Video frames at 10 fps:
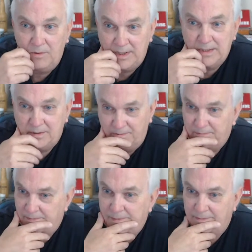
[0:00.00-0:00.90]
which is,
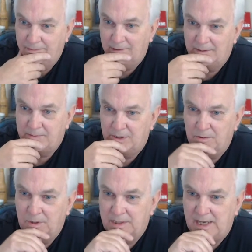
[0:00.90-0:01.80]
I'm
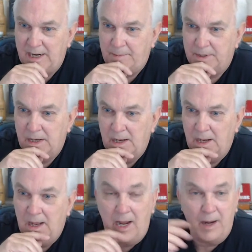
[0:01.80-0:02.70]
sure, what's happened.
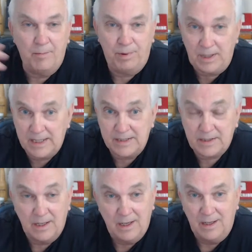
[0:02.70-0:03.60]
And
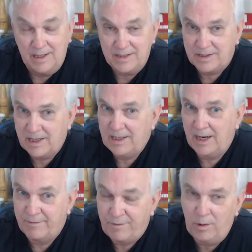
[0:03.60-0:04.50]
plus, let's
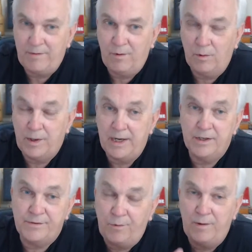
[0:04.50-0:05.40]
think now, 44
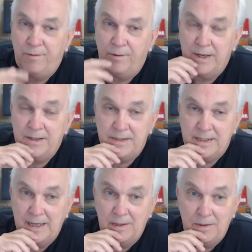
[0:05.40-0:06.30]

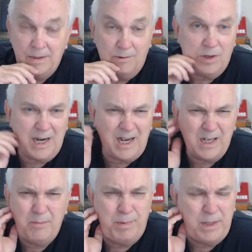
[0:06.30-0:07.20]
years ago, what
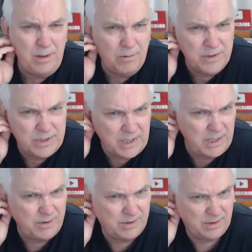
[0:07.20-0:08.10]
kind of computer was he
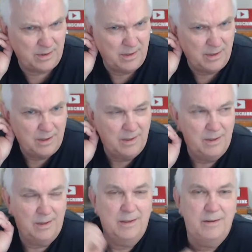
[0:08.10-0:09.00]
using
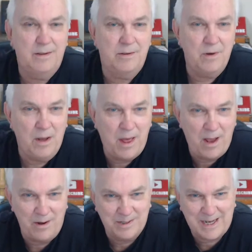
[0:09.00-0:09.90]
to draw
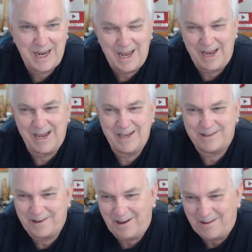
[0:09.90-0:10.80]
those
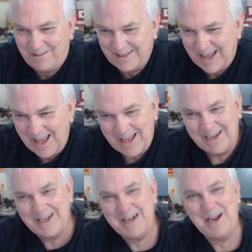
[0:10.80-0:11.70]
drawings?
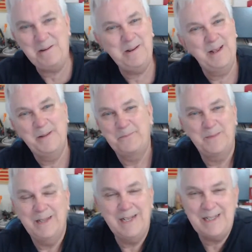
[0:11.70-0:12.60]

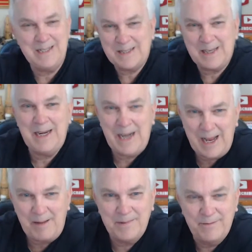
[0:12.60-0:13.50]
It just ain't
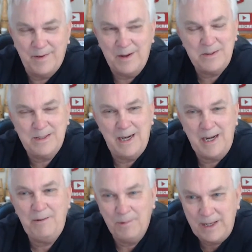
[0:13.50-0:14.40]
happening, folks. It
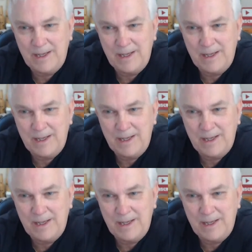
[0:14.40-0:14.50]
ain't